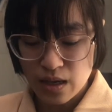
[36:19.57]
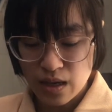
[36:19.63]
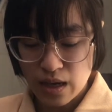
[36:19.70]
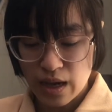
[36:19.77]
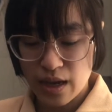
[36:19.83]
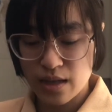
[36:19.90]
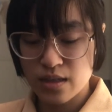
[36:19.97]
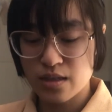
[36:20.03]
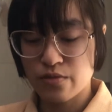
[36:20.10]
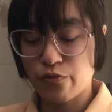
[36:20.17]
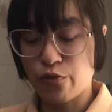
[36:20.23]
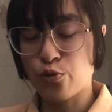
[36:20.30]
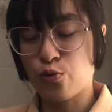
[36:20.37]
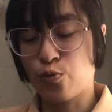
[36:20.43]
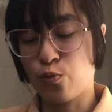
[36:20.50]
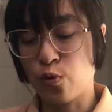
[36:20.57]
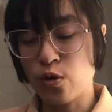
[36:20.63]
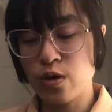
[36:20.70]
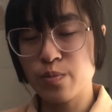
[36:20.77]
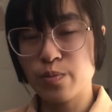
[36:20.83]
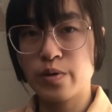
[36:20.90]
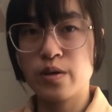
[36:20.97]
And for the
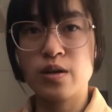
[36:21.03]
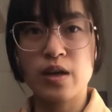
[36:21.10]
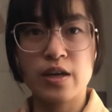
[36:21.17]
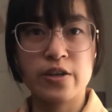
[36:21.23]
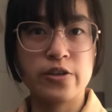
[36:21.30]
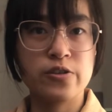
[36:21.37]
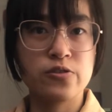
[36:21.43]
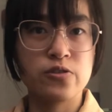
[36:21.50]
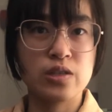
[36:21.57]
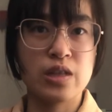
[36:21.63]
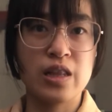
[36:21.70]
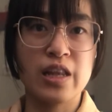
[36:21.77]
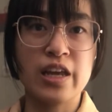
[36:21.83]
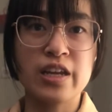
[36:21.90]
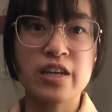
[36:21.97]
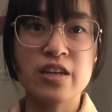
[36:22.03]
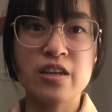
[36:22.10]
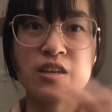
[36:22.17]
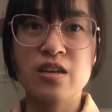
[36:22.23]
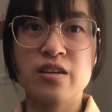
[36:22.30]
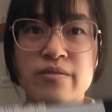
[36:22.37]
warp, I used linen,